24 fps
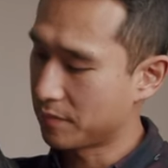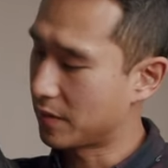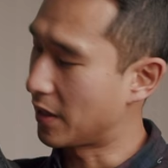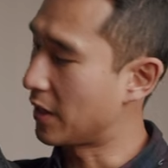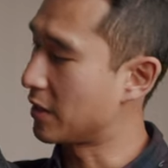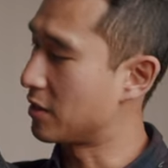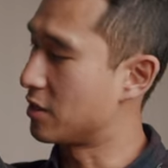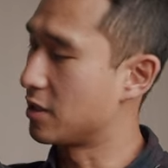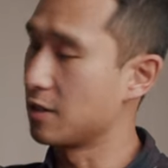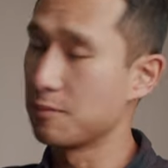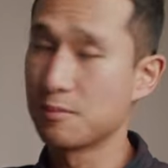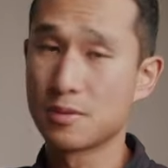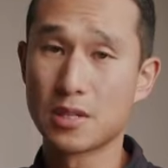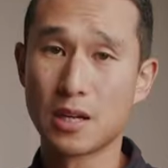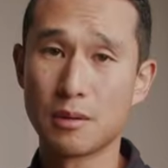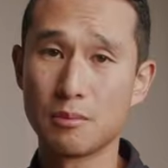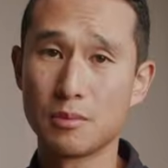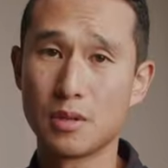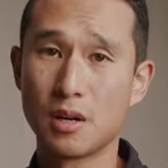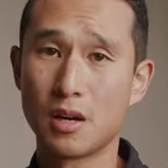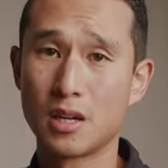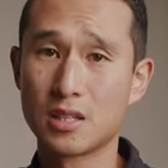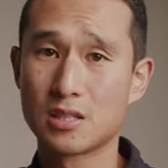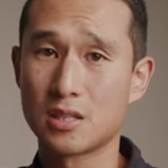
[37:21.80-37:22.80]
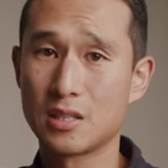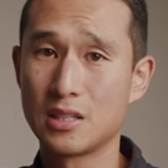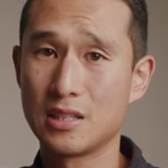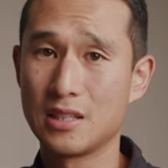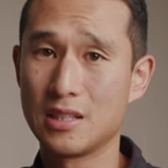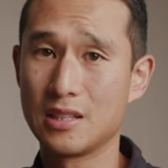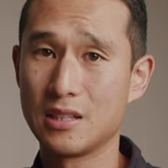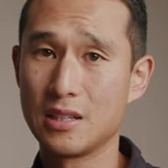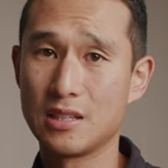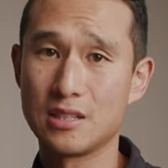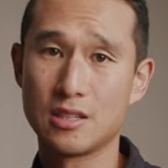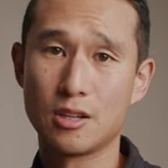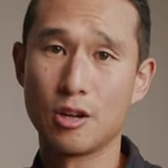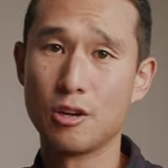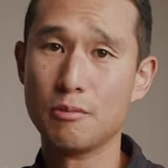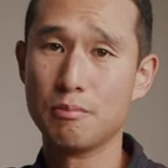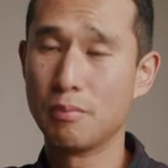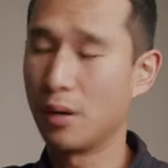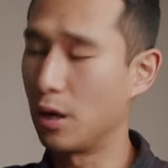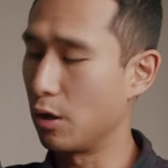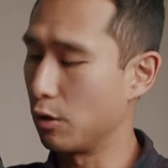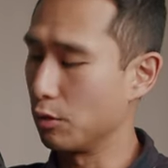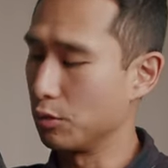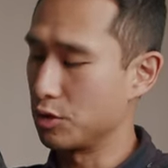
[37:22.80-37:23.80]
that zips up nicely and there's no
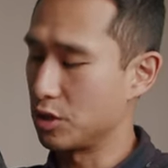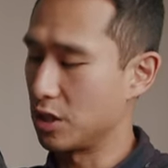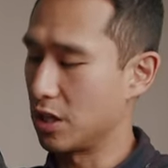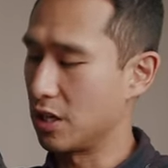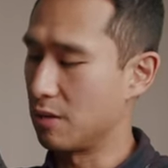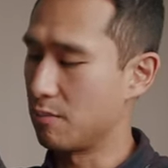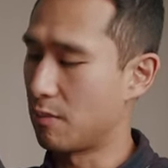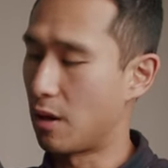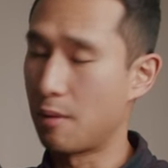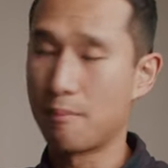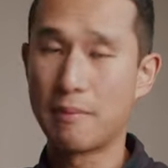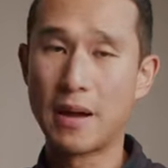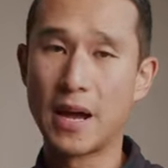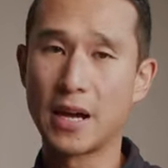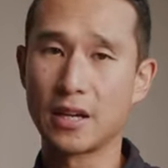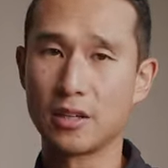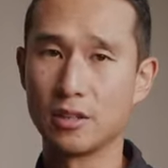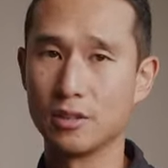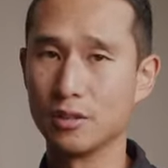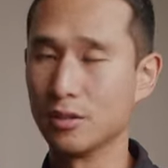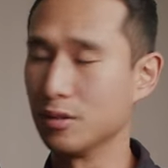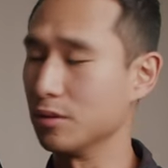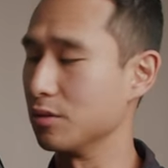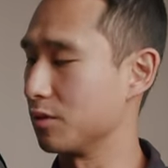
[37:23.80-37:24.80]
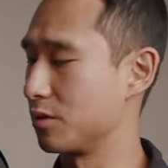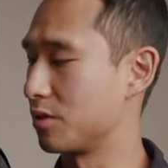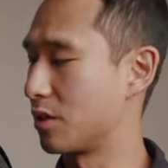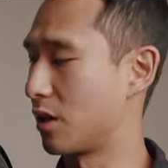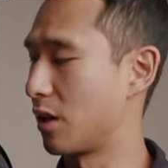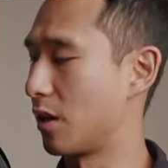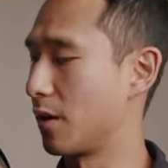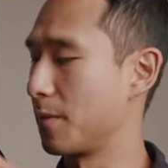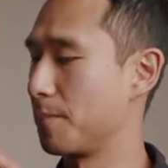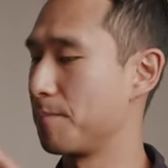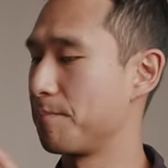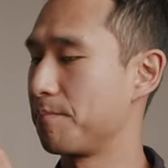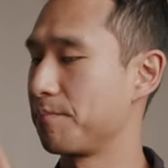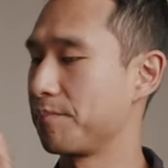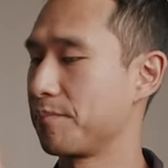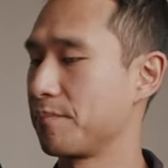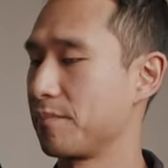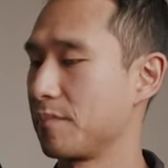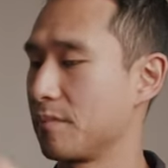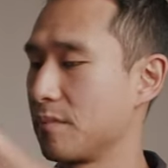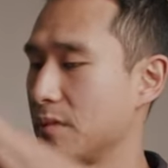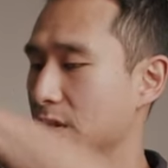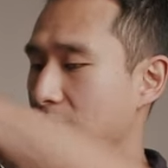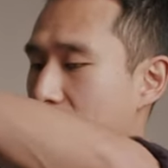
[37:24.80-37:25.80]
bulge in my back at all. So
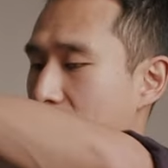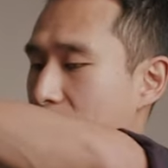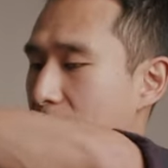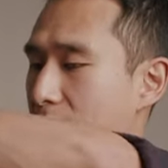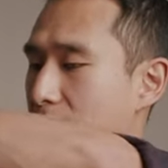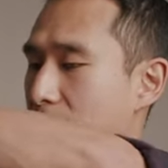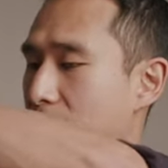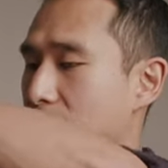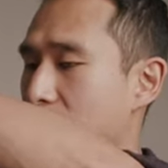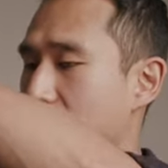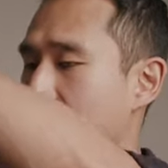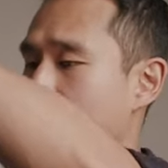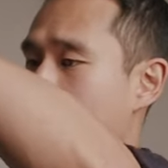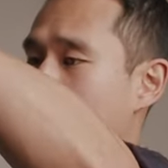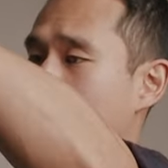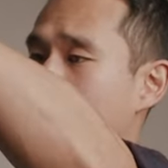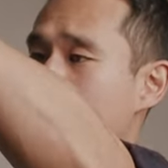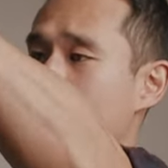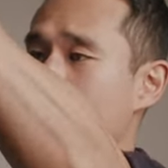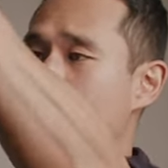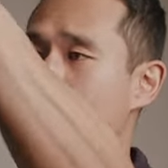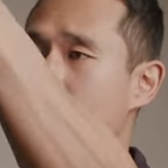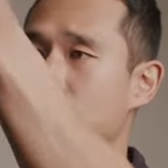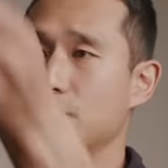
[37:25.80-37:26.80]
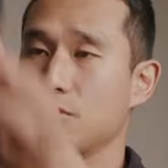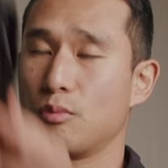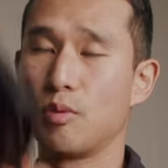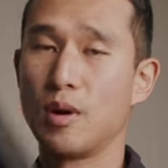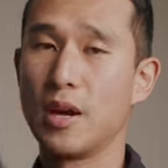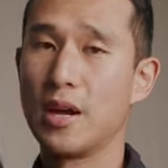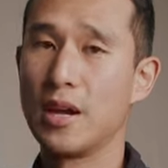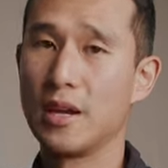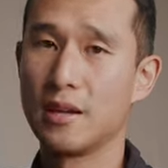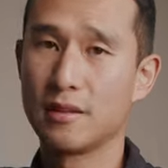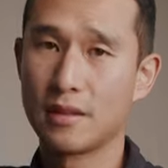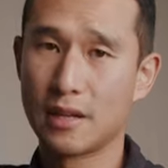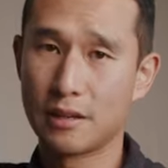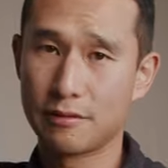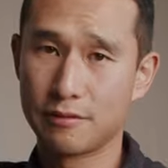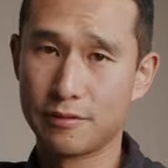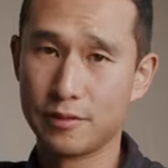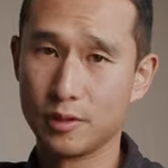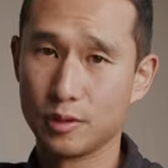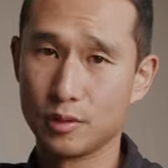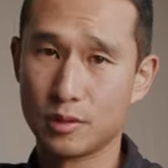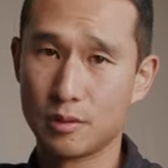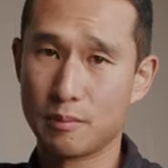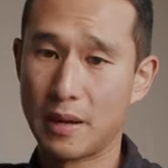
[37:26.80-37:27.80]
that's where that
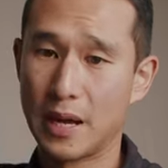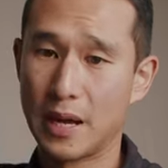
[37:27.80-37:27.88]
filter